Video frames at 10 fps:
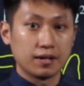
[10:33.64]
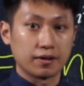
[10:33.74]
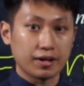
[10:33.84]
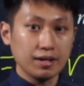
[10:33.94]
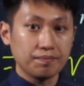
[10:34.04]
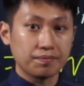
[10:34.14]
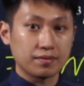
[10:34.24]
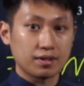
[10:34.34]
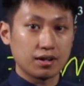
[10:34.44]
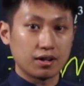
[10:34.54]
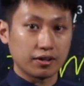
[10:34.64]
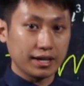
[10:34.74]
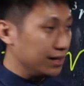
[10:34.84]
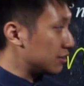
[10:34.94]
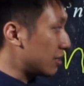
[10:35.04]
Okay?
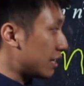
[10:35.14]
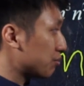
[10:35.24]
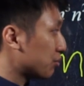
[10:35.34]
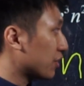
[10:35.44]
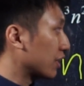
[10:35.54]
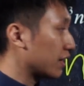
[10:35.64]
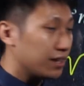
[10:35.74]
Okay? So let's move on.